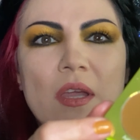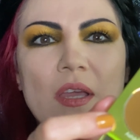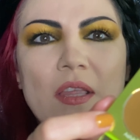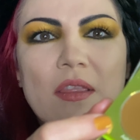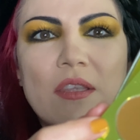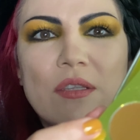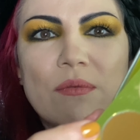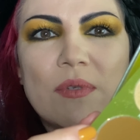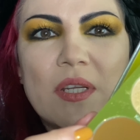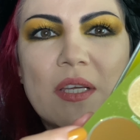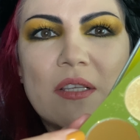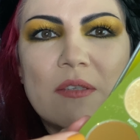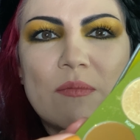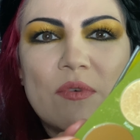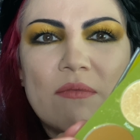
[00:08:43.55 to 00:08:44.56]
And this one
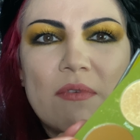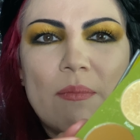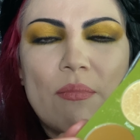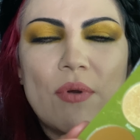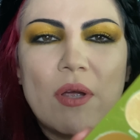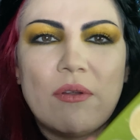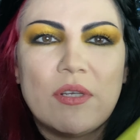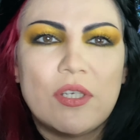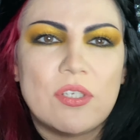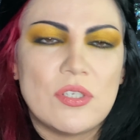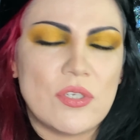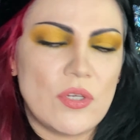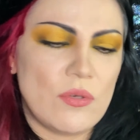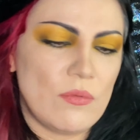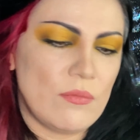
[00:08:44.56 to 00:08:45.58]
has more of a brownish
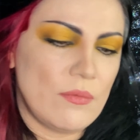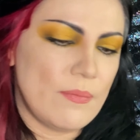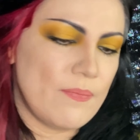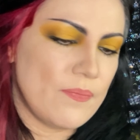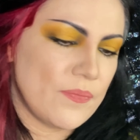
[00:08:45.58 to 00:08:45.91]
tone.